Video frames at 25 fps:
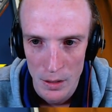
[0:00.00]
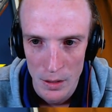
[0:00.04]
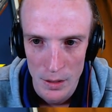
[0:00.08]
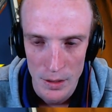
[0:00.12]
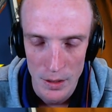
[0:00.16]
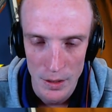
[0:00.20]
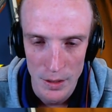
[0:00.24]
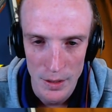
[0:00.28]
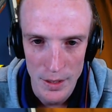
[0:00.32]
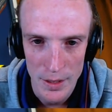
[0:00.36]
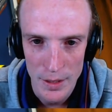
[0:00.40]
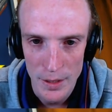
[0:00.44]

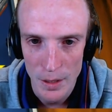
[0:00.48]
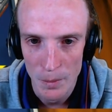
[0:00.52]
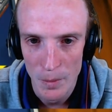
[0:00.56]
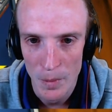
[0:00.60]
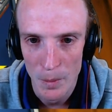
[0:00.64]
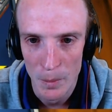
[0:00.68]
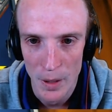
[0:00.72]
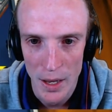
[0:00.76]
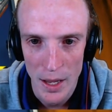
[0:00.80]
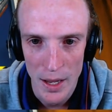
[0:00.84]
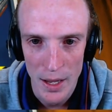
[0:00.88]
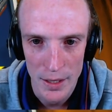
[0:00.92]
So is this going to
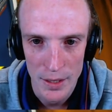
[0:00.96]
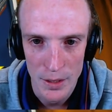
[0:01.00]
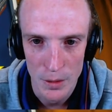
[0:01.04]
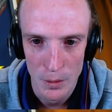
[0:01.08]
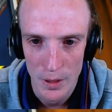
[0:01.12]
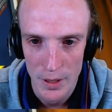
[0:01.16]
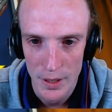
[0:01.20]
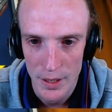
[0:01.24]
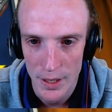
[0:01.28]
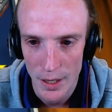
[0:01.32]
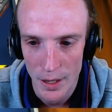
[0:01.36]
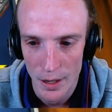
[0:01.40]
be
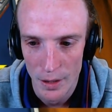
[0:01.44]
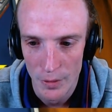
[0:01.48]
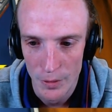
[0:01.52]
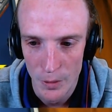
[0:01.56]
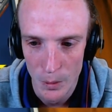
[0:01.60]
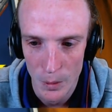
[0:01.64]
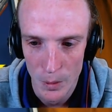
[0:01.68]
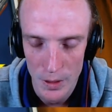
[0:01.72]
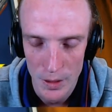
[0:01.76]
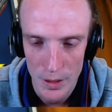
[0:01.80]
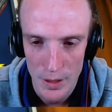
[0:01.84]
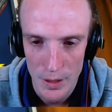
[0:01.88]
Blastoise
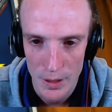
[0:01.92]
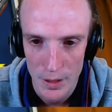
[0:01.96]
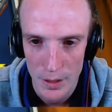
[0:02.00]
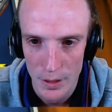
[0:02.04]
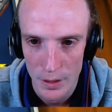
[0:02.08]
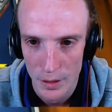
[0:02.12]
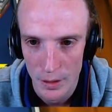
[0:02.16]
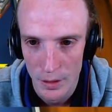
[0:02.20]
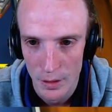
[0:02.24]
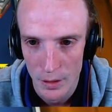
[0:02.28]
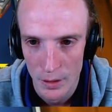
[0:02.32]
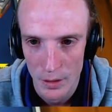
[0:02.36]
afterwards?
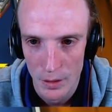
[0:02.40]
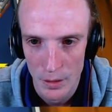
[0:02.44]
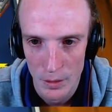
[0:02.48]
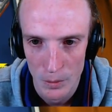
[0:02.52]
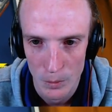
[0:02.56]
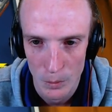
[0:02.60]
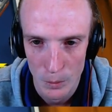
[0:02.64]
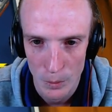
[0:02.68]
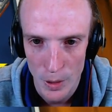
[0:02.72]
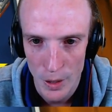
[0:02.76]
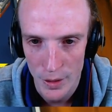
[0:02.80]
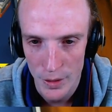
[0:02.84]

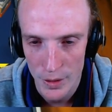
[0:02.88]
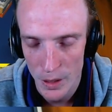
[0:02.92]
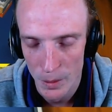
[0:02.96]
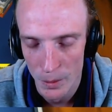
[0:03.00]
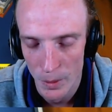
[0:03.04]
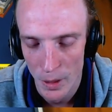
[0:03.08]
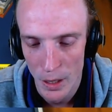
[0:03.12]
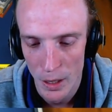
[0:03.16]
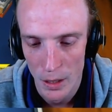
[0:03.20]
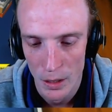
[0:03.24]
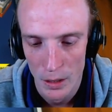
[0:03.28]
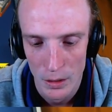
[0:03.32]

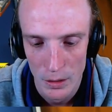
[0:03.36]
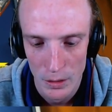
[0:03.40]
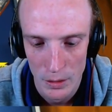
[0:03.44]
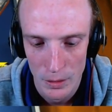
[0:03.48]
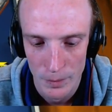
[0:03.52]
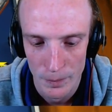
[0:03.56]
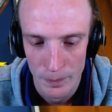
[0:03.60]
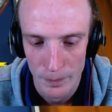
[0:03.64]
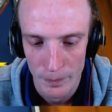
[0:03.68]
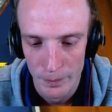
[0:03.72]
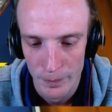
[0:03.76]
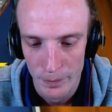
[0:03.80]
Possibly.
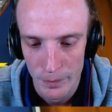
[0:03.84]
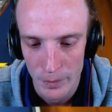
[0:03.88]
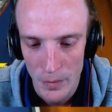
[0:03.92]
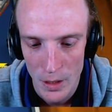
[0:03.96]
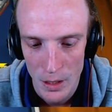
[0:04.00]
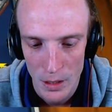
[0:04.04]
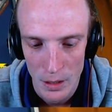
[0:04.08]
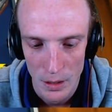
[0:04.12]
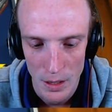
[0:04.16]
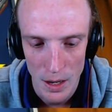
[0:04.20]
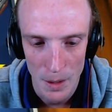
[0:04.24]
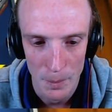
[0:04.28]

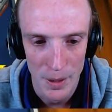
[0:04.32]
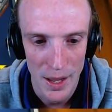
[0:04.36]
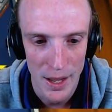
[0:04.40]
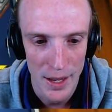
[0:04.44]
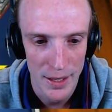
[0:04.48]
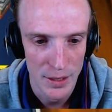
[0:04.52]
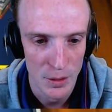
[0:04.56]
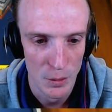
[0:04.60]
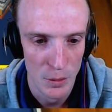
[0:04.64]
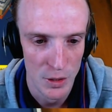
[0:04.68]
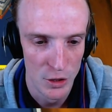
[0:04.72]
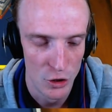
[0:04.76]
Like
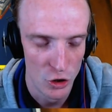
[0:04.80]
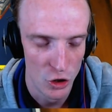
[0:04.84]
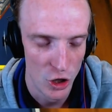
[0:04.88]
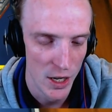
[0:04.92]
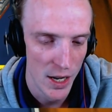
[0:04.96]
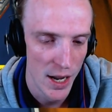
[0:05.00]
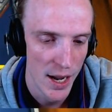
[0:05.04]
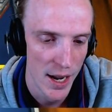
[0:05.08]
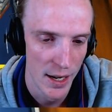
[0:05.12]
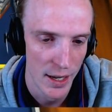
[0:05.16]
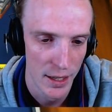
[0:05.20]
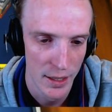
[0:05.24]
Blastoise
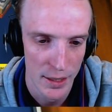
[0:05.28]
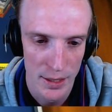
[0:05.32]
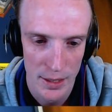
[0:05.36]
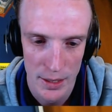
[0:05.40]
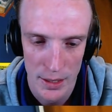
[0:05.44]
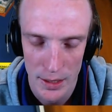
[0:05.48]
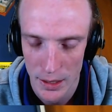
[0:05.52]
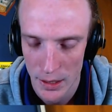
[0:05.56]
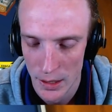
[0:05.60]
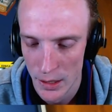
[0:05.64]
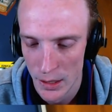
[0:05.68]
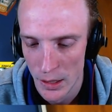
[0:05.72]

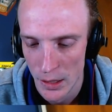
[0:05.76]
GX.